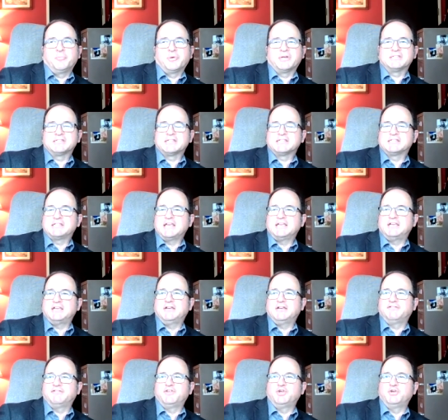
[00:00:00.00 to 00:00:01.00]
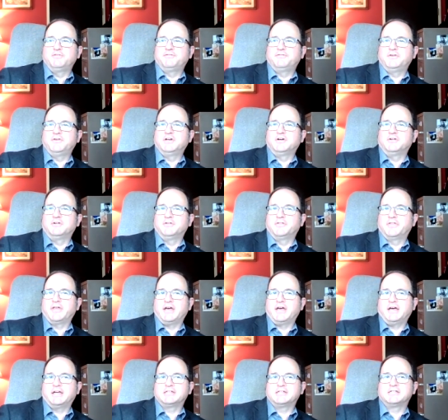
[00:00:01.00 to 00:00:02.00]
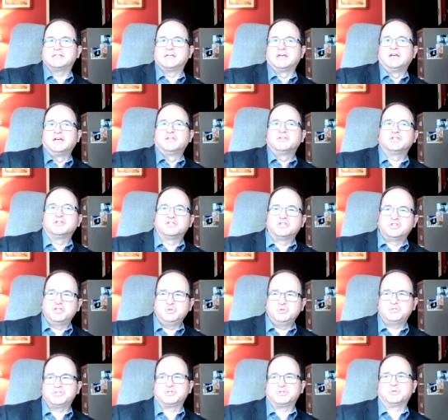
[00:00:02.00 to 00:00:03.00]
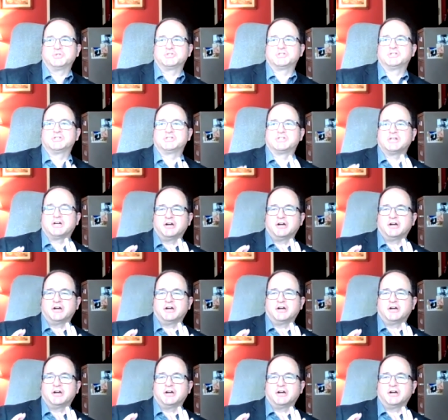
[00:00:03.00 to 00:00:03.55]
as I say, if you feel that the two sources